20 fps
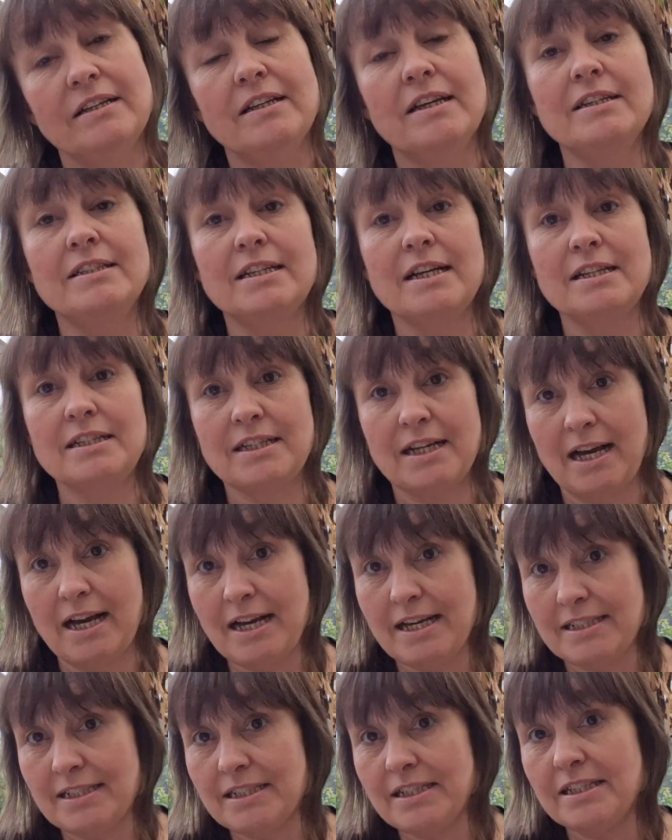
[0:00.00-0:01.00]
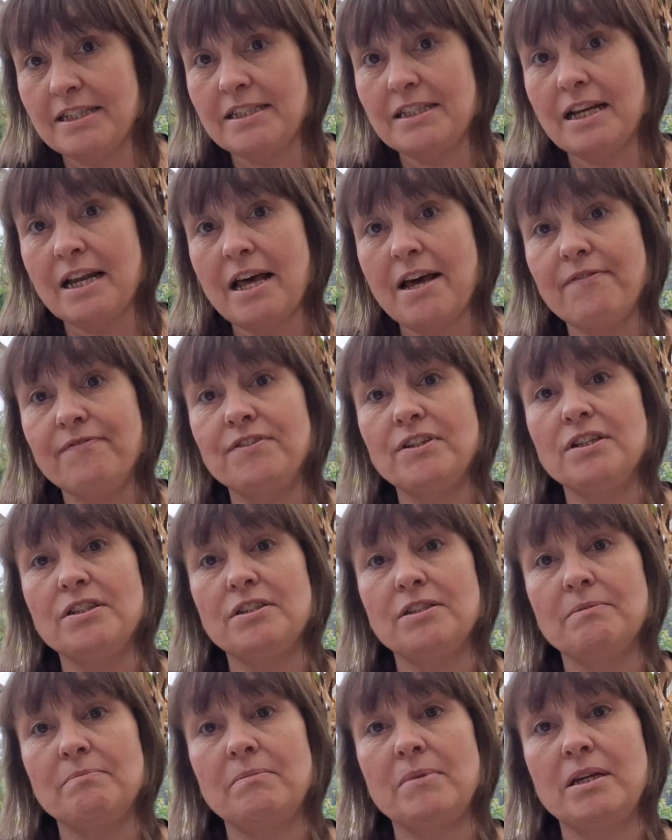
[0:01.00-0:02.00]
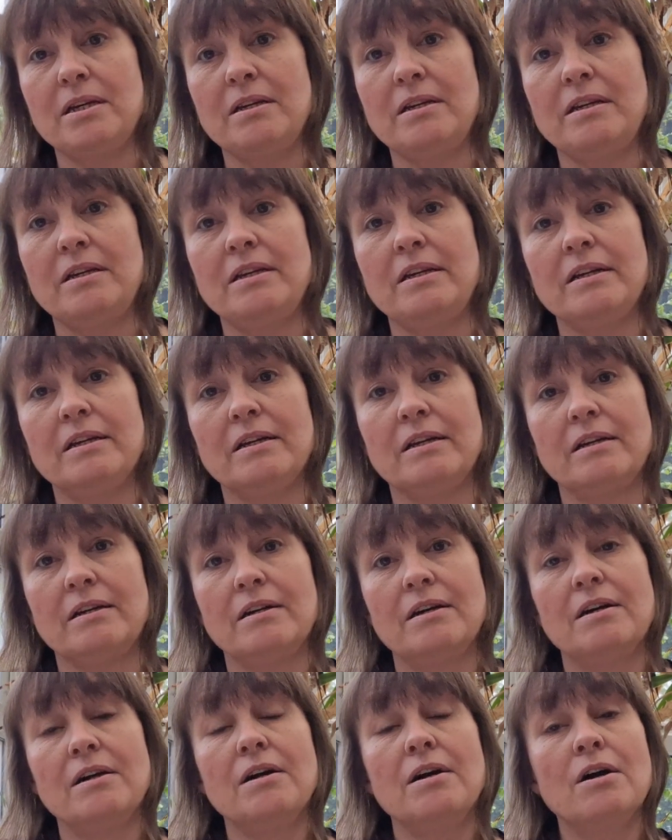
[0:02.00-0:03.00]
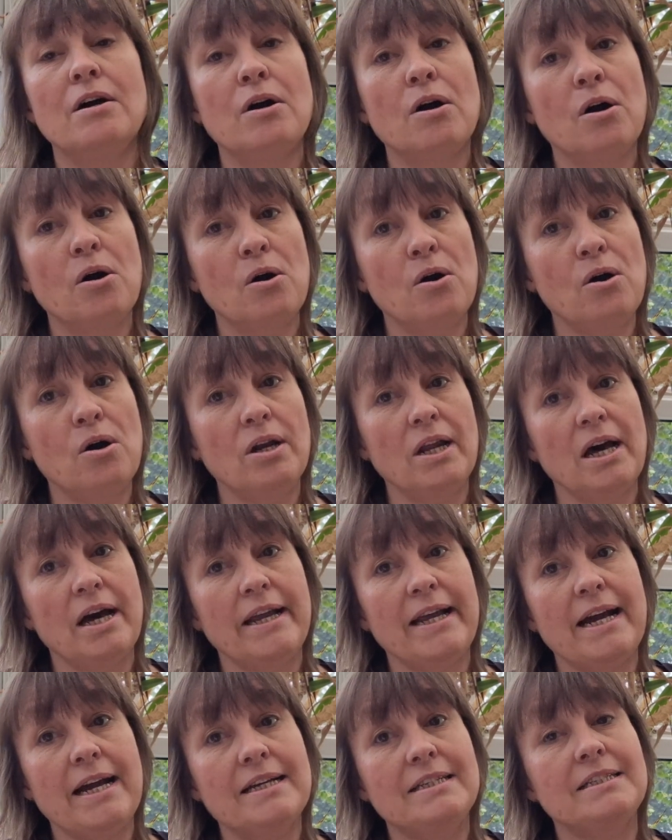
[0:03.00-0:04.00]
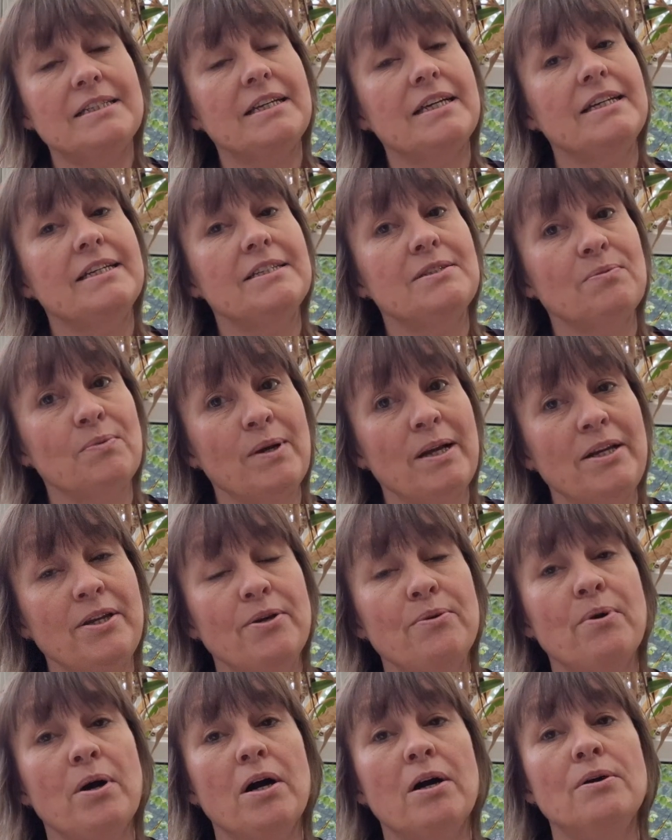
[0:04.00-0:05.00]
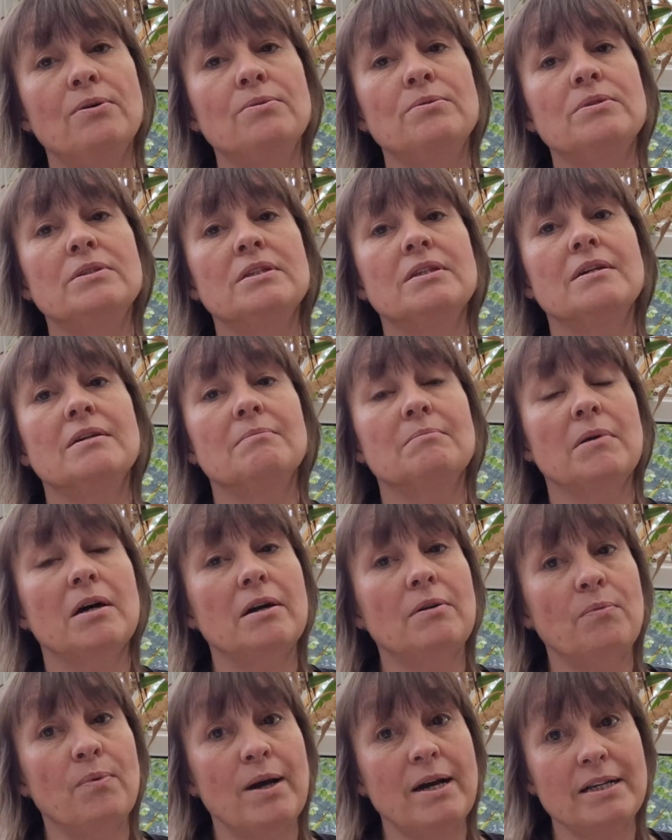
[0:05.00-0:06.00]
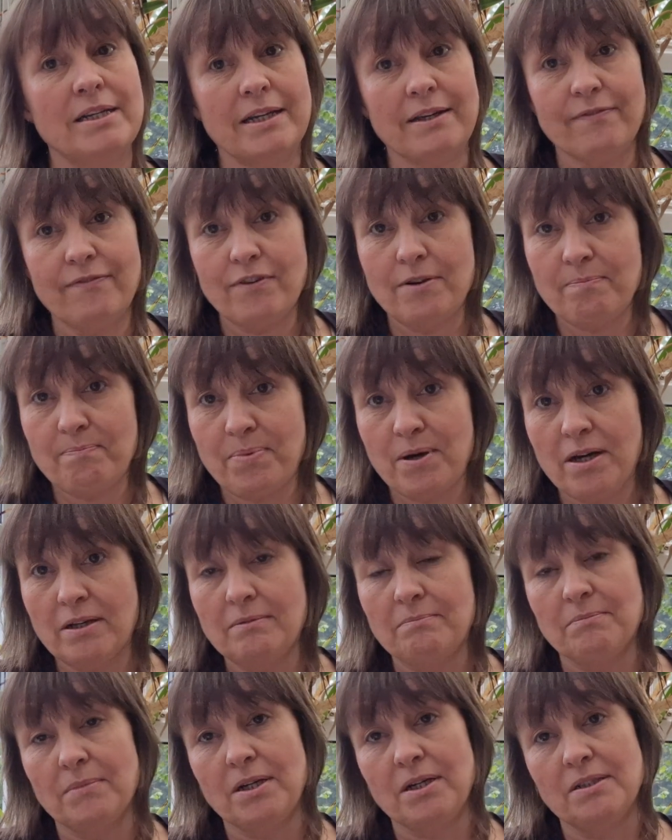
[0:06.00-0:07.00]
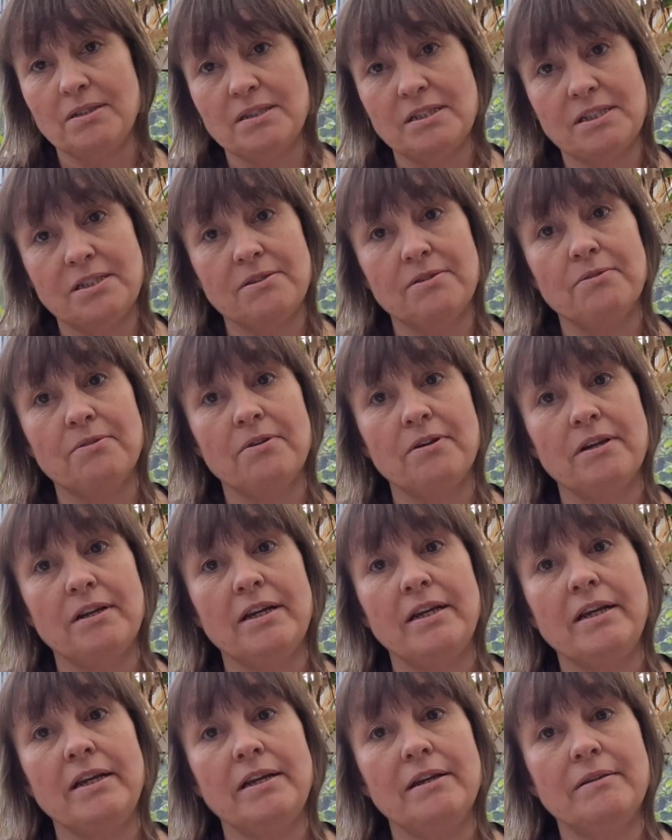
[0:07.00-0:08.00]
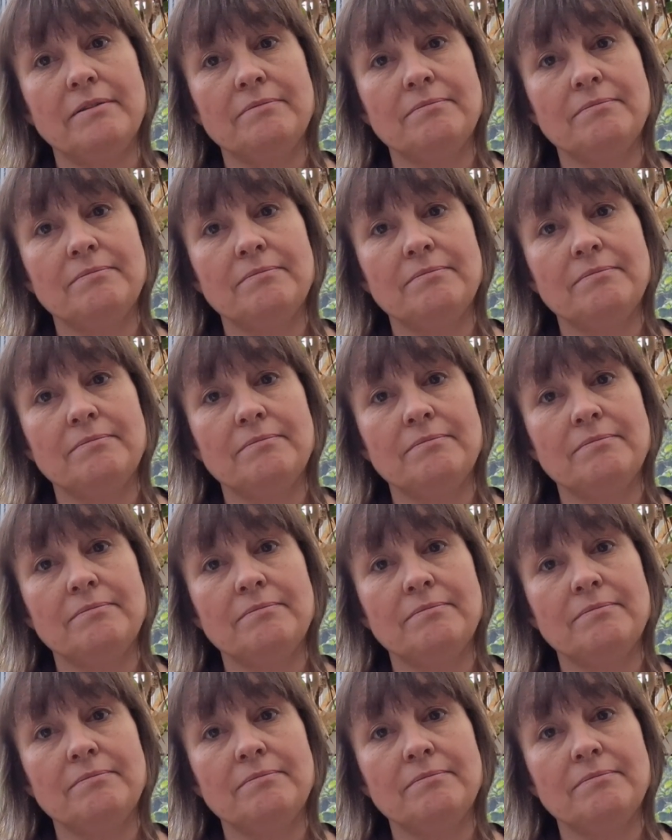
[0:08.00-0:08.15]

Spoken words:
"There's a task that's left unto me. All I ask is, will you halt my wedding for but months 3?"